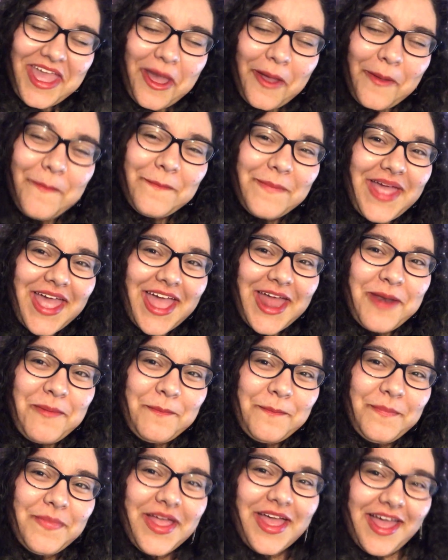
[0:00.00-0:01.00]
Yeah,
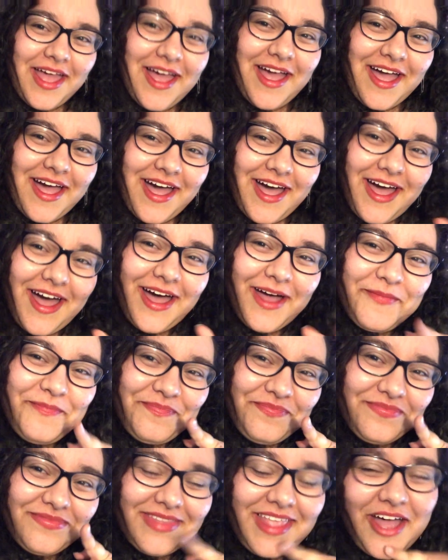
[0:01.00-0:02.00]
and
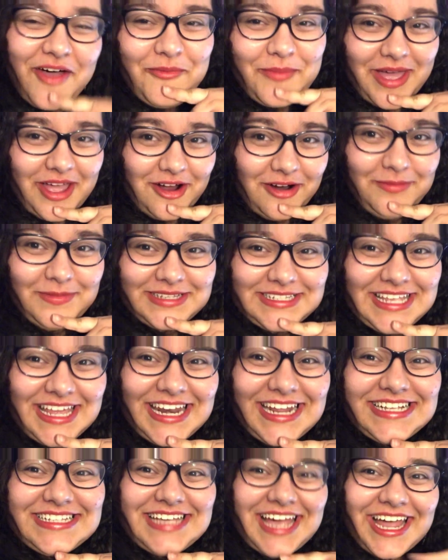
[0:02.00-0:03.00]
now my arm
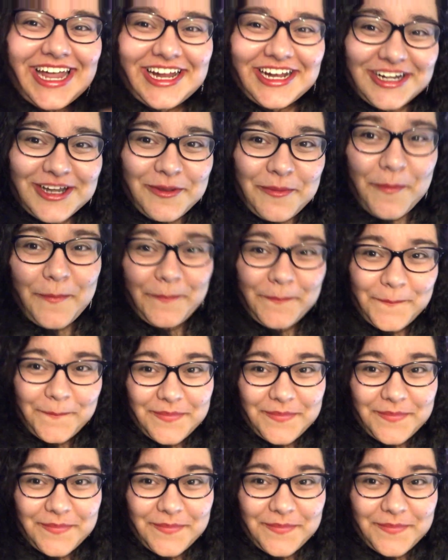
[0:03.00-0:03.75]
is getting tired.